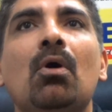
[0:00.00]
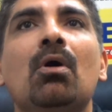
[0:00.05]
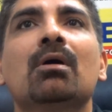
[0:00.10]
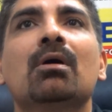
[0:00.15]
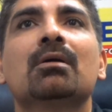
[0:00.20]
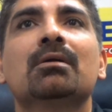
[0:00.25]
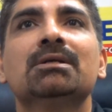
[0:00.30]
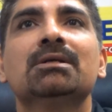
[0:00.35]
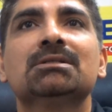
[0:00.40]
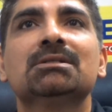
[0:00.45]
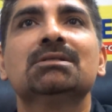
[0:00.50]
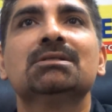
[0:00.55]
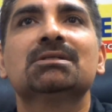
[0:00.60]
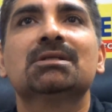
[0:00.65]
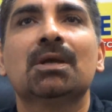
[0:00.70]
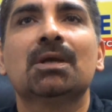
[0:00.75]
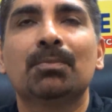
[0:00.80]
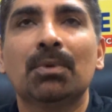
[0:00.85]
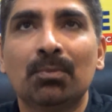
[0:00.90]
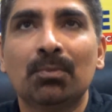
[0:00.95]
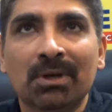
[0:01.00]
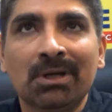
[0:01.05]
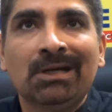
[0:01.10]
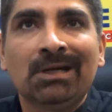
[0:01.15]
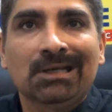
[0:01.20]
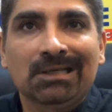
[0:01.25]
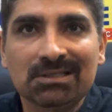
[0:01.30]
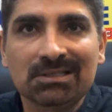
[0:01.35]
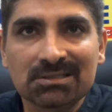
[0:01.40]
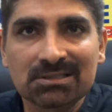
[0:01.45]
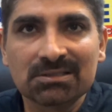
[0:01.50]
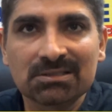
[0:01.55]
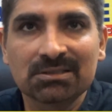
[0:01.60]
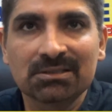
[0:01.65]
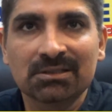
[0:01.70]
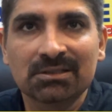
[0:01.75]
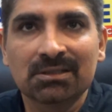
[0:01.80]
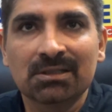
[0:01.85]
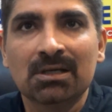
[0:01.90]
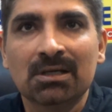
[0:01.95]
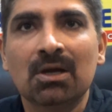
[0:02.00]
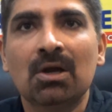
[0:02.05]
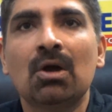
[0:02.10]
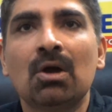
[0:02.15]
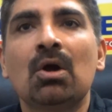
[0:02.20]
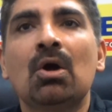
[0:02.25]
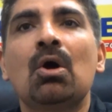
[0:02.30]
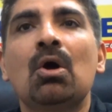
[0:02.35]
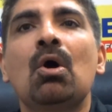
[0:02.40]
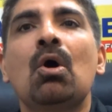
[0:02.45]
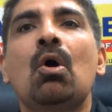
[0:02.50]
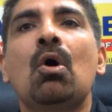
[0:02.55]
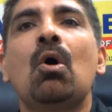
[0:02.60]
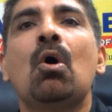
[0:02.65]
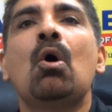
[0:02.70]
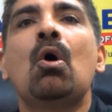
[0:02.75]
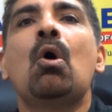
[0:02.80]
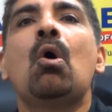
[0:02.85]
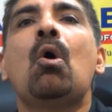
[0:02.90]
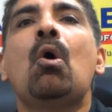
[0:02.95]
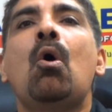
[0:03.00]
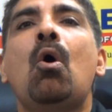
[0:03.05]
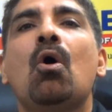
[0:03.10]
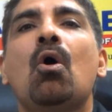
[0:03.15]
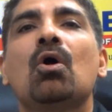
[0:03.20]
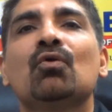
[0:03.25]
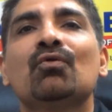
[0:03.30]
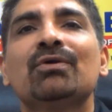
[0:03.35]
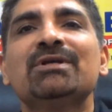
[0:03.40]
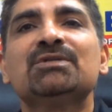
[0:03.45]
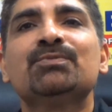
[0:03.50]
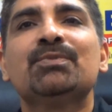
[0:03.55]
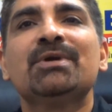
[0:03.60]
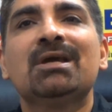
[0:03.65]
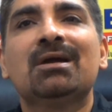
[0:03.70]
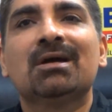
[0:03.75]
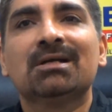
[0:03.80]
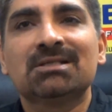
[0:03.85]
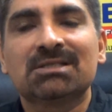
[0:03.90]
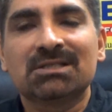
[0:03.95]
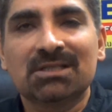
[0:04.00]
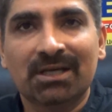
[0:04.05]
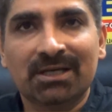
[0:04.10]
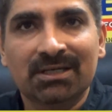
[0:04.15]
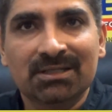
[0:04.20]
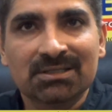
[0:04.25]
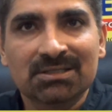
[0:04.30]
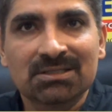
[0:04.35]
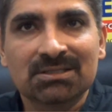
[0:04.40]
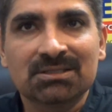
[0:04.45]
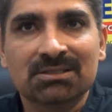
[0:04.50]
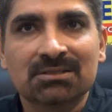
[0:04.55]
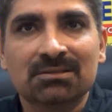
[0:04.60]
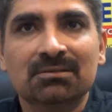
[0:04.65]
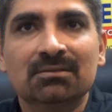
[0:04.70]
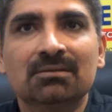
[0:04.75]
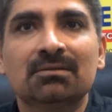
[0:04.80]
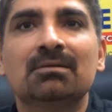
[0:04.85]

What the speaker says: or research capabilities. Always be concise.